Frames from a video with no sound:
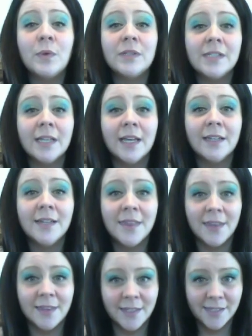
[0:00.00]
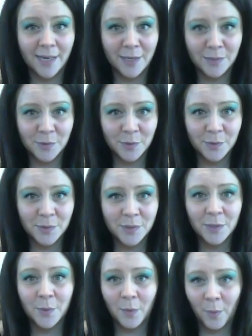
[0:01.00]
once again, that this answers
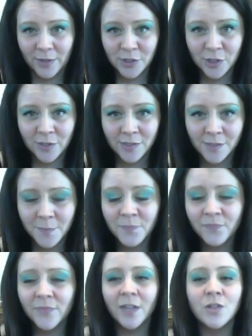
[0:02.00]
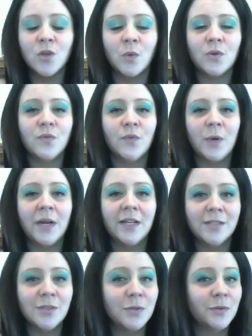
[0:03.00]
your questions. Don't
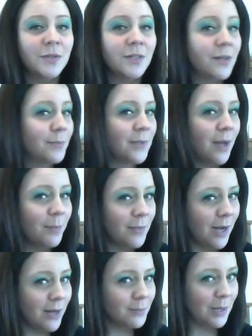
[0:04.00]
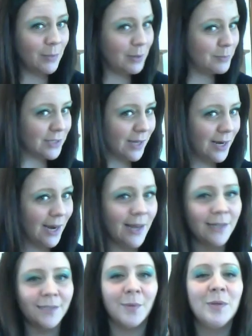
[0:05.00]
forget to look me up on my website
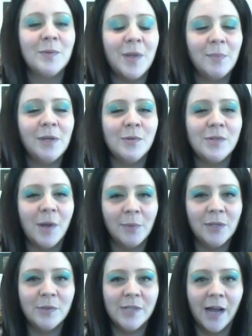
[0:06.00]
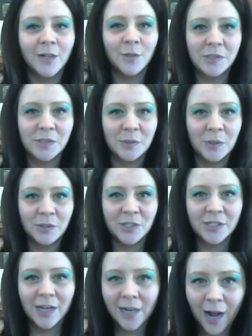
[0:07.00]
at
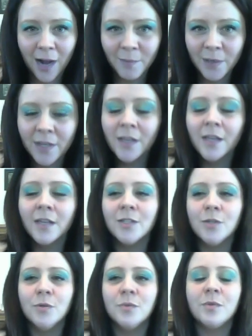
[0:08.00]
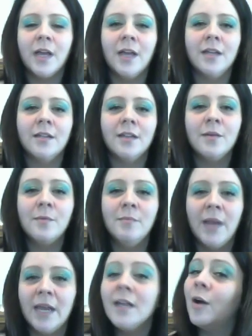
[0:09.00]
www.crystalkirchen.com. You can
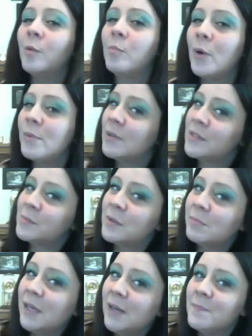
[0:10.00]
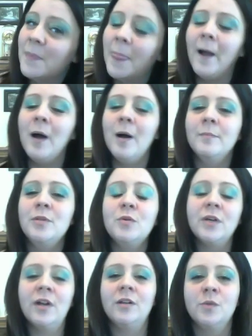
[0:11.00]
make appointments with me. You
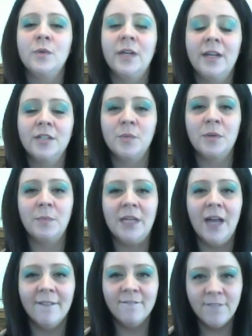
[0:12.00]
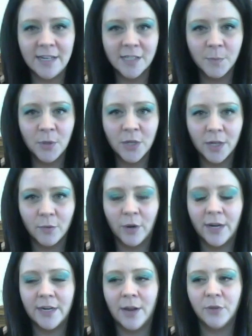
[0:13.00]
can also connect with me on Facebook.
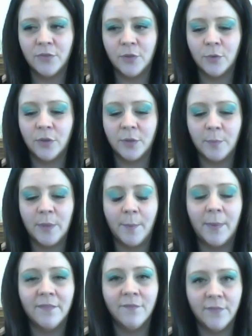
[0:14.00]
Right now, if you look me up on